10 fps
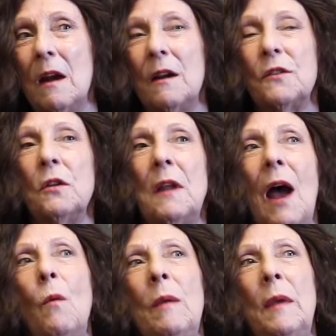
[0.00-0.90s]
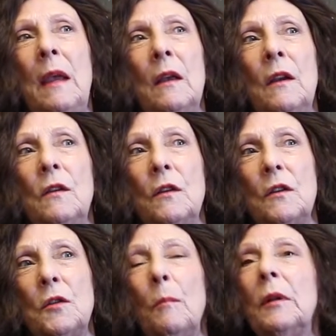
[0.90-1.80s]
So now we begin
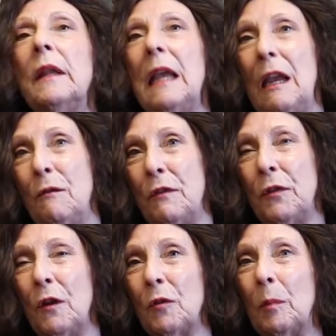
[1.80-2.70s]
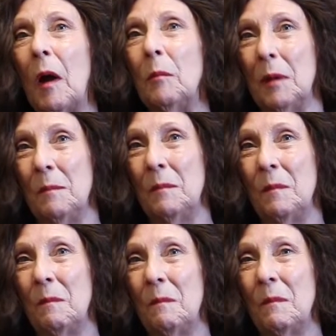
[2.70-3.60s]
to believe that there's a problem.
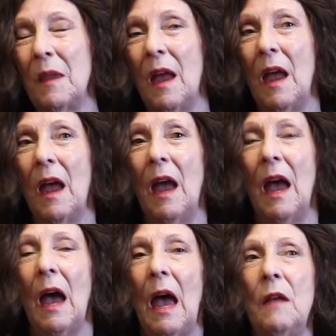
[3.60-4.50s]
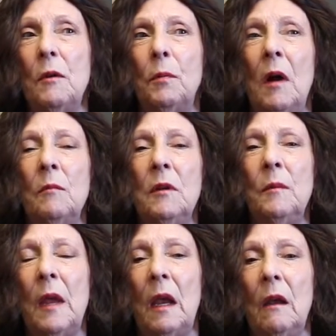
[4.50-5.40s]
And the
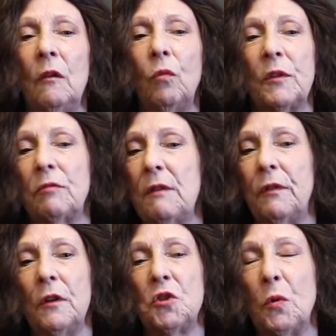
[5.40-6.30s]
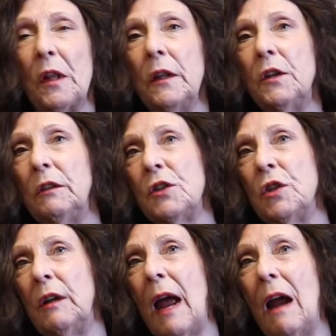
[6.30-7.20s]
problem is what's referred to in the
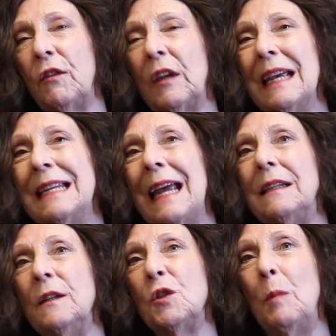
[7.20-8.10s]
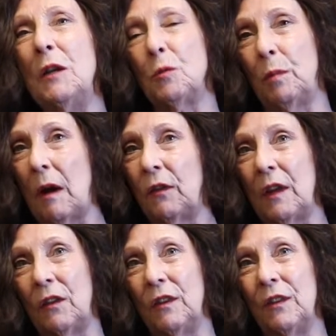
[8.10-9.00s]
literature as connected speech
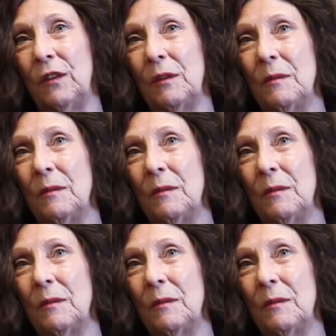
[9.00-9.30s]
processes.